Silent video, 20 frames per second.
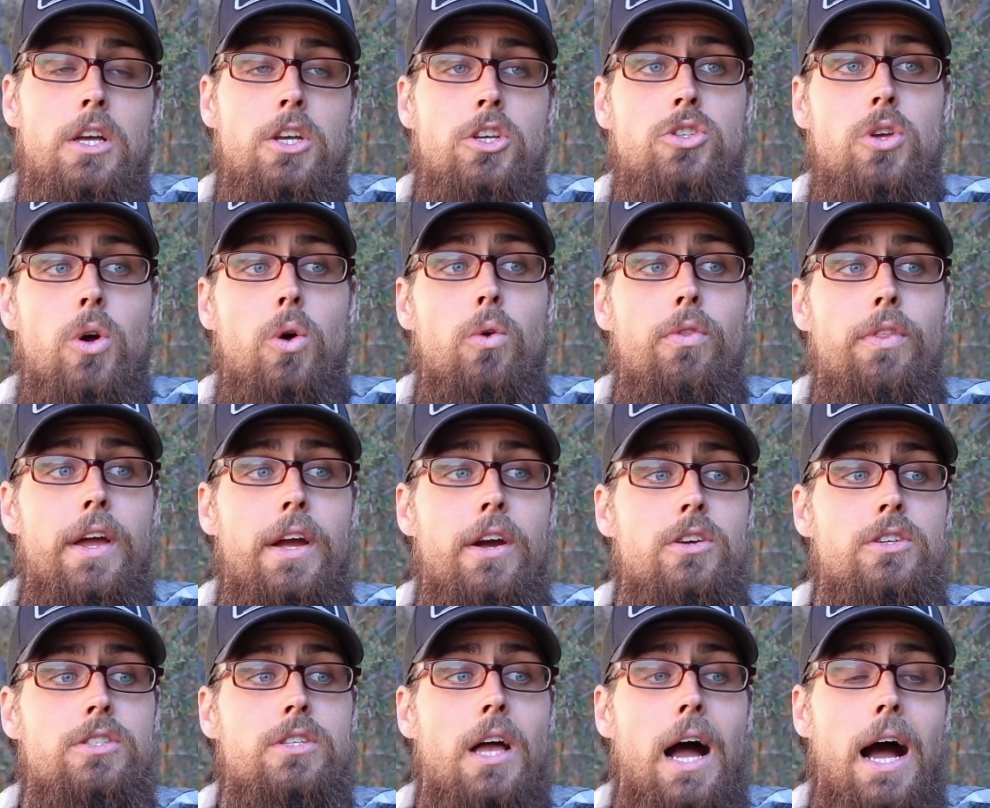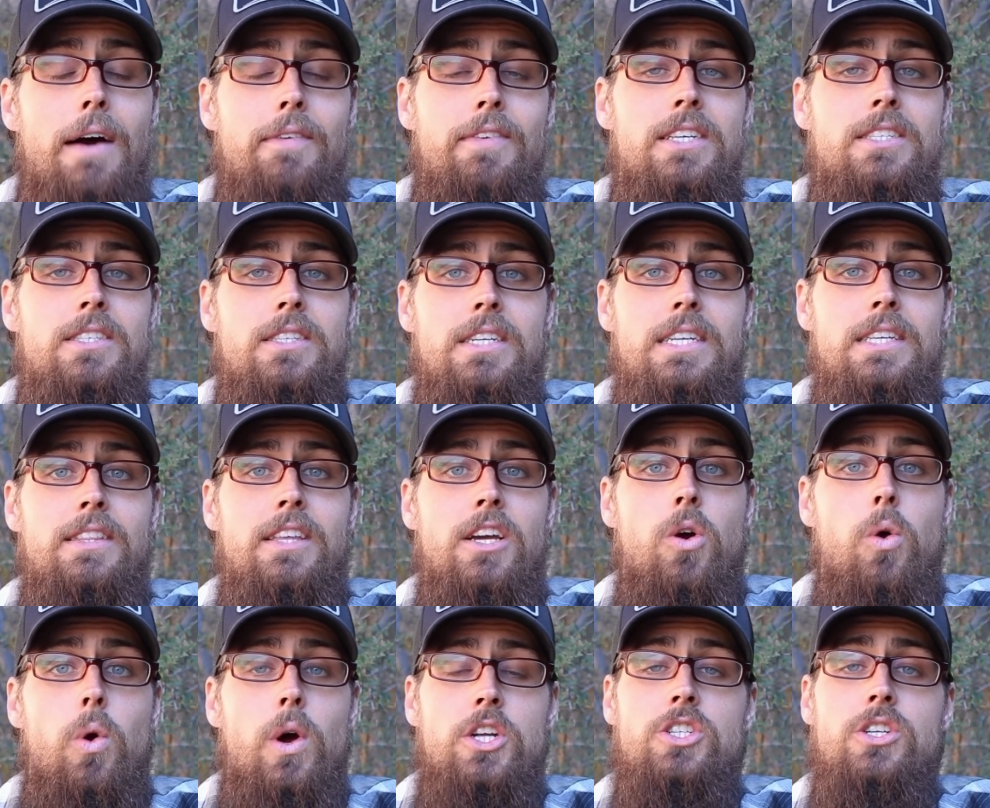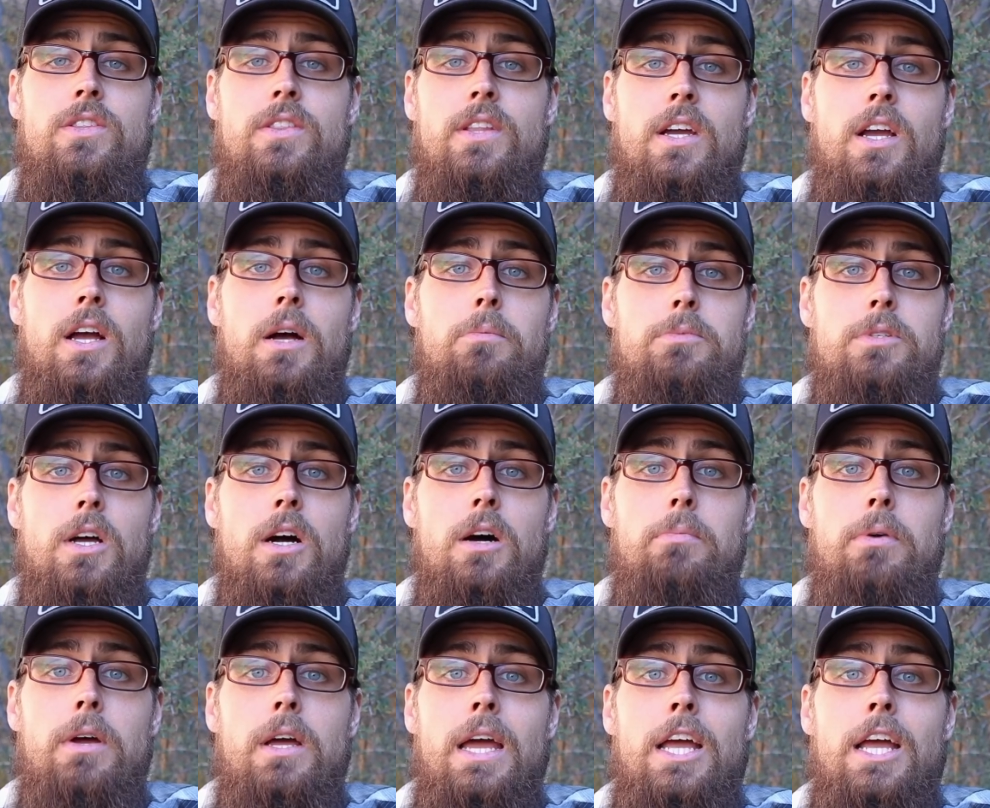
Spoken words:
So there's obviously the question that comes up,